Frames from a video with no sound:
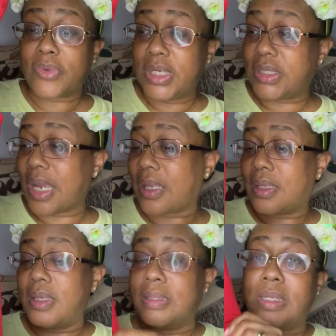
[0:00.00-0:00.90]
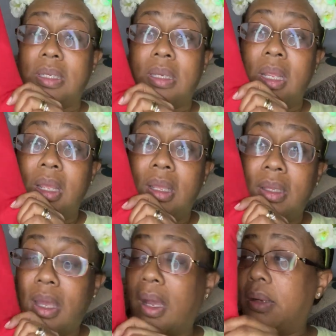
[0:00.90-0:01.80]
rain jacket because it
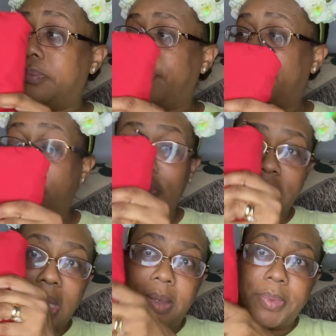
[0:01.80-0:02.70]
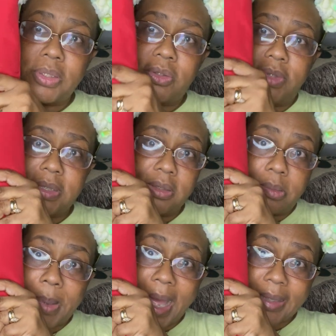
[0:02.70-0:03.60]
um, folds up into this little
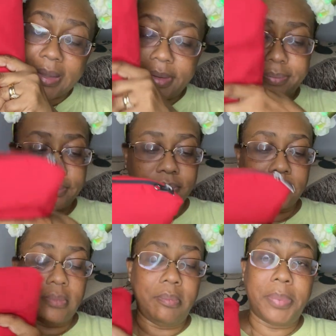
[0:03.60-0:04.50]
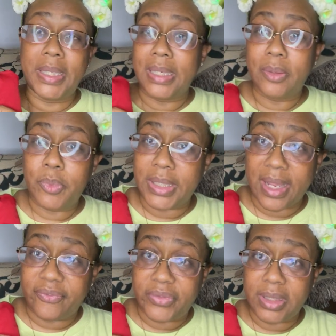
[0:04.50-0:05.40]
pocket, but it would
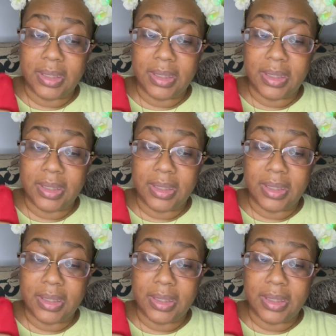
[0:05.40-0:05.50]
not fit